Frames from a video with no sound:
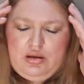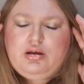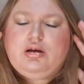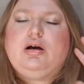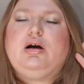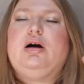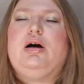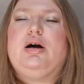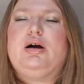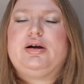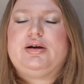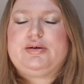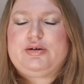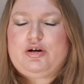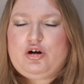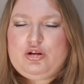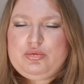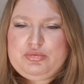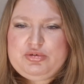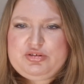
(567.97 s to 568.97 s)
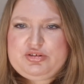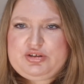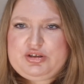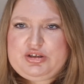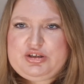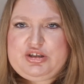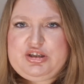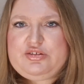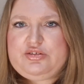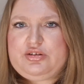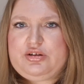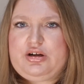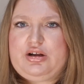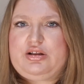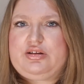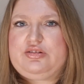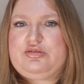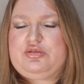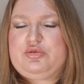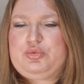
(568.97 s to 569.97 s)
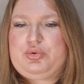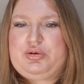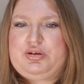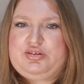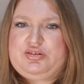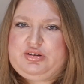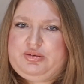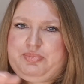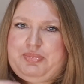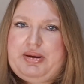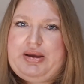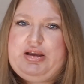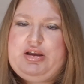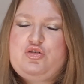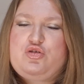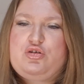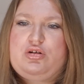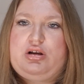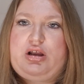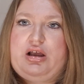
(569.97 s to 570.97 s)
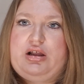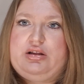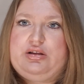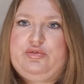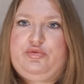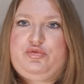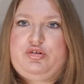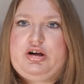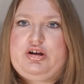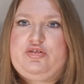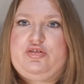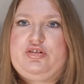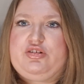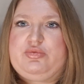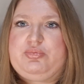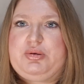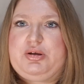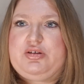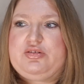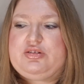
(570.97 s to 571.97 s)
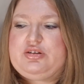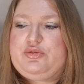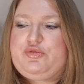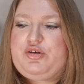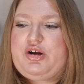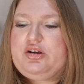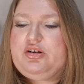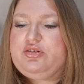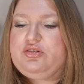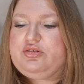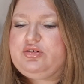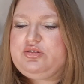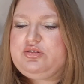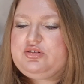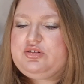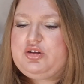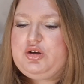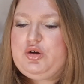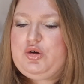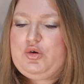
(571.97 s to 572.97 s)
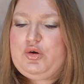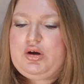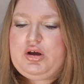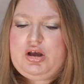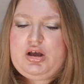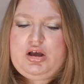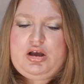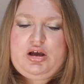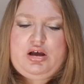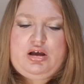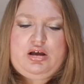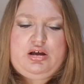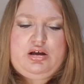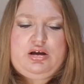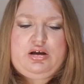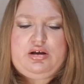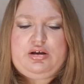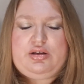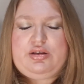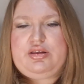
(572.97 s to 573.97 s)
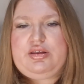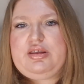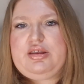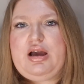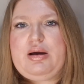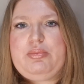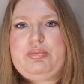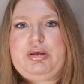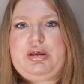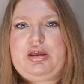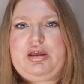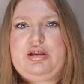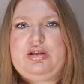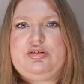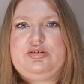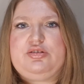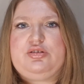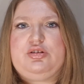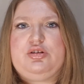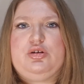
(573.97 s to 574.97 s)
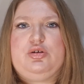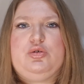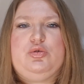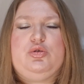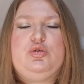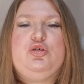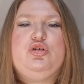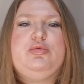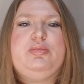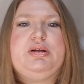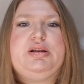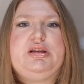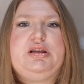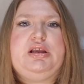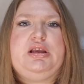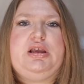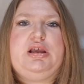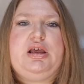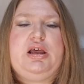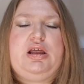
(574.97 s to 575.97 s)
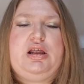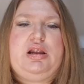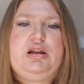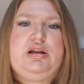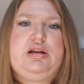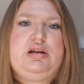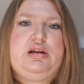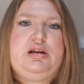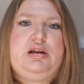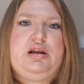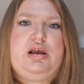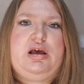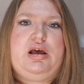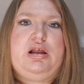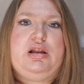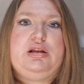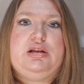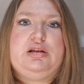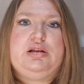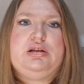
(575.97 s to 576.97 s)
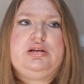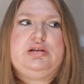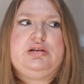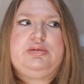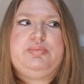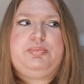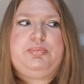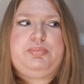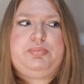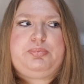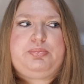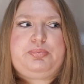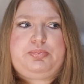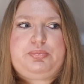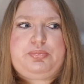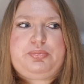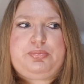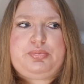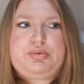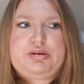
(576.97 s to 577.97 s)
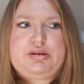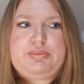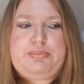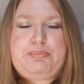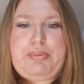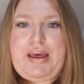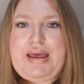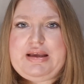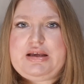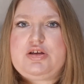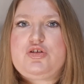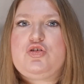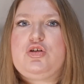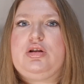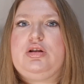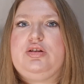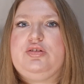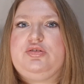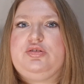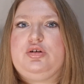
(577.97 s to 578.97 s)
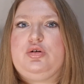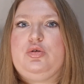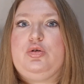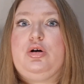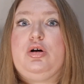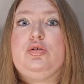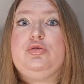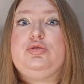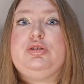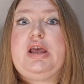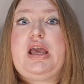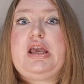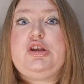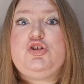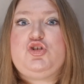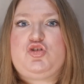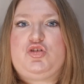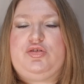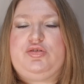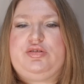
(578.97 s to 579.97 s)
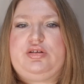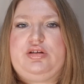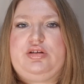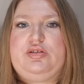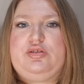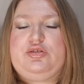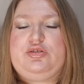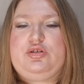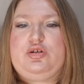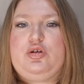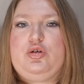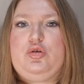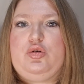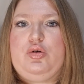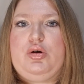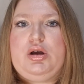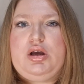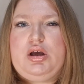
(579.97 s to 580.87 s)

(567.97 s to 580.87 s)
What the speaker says: almost a dissonance with the packaging and the fragrance, because the fragrance is so yummy and so gourmandy, and the packaging is so audacious and so